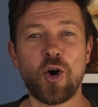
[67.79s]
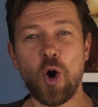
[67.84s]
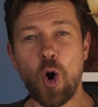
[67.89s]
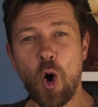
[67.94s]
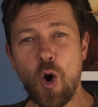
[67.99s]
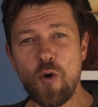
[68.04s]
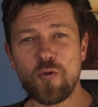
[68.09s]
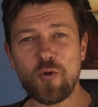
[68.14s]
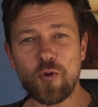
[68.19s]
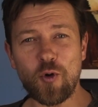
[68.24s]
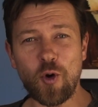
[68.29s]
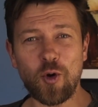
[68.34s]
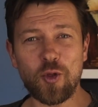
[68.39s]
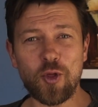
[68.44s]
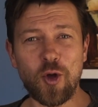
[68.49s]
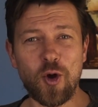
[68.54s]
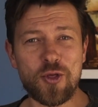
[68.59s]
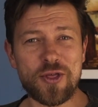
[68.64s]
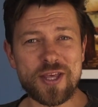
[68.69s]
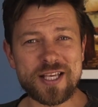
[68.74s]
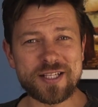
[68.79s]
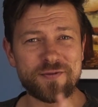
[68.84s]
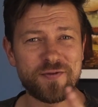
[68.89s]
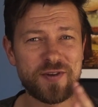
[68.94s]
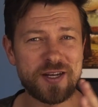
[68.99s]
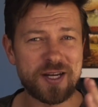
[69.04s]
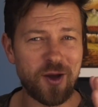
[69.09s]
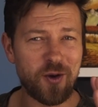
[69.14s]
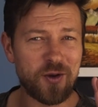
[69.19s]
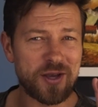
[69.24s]
Overall though, this
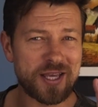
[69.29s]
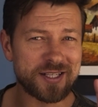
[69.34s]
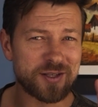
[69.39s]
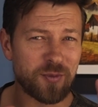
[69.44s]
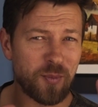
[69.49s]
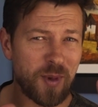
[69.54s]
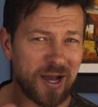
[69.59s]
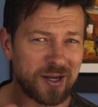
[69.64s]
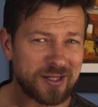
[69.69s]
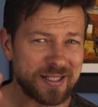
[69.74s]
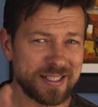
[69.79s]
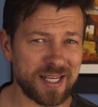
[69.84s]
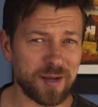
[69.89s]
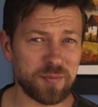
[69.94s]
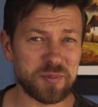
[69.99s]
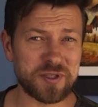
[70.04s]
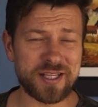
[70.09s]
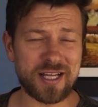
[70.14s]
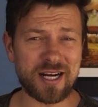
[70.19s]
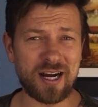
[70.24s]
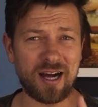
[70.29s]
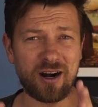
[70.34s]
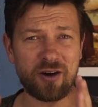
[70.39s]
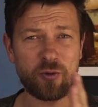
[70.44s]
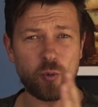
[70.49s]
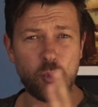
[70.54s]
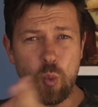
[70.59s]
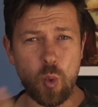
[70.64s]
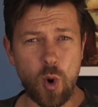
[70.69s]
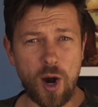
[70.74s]
video is about tips that are
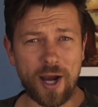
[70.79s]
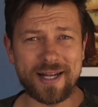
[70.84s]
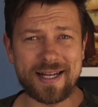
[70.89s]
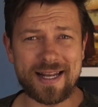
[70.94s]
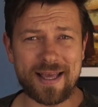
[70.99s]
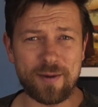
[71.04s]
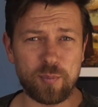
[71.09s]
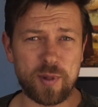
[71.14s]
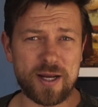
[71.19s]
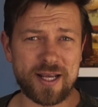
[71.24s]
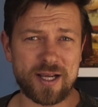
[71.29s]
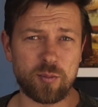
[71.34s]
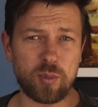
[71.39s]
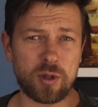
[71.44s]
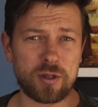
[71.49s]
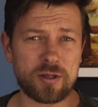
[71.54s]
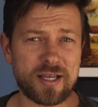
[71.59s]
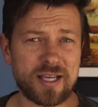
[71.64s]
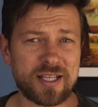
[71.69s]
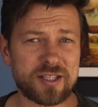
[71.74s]
widely applicable.